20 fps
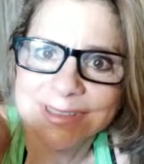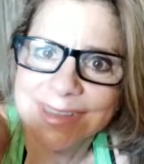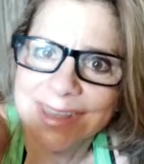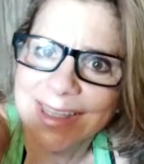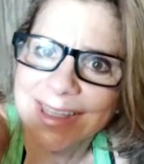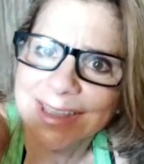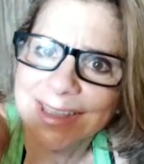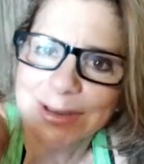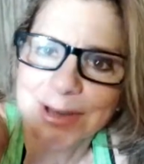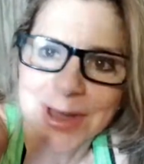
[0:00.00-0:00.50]

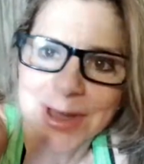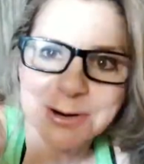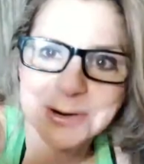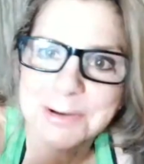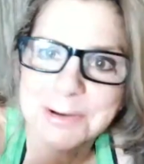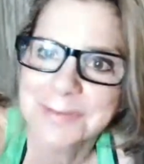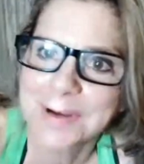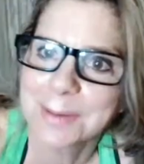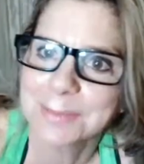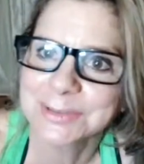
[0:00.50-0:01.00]
Thank you. I don't know
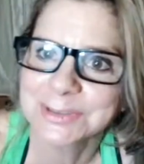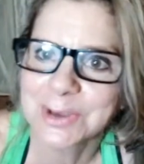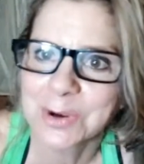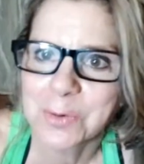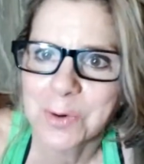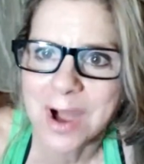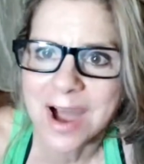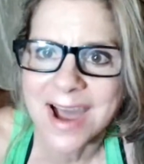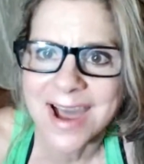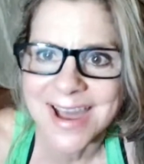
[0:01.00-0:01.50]
if I'm so
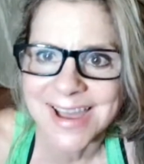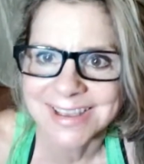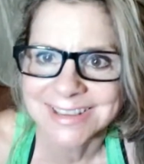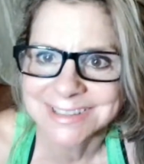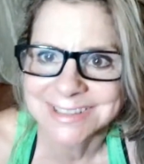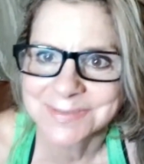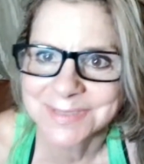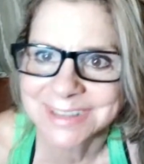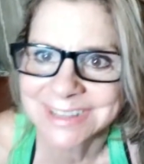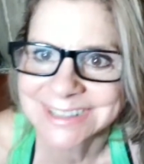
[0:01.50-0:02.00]

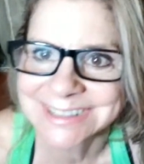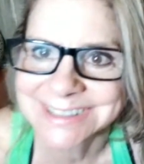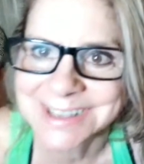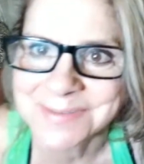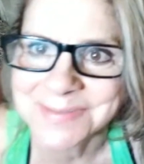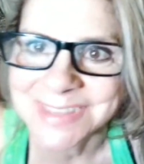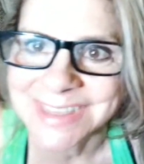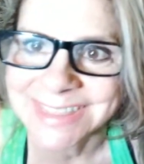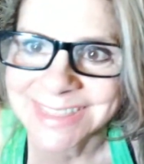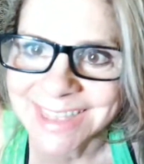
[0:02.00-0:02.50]
wise, but it's
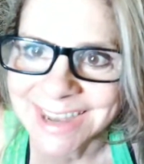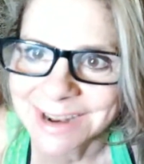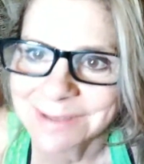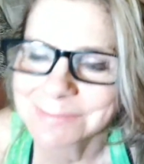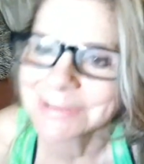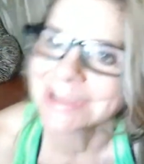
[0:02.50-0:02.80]
something that I'm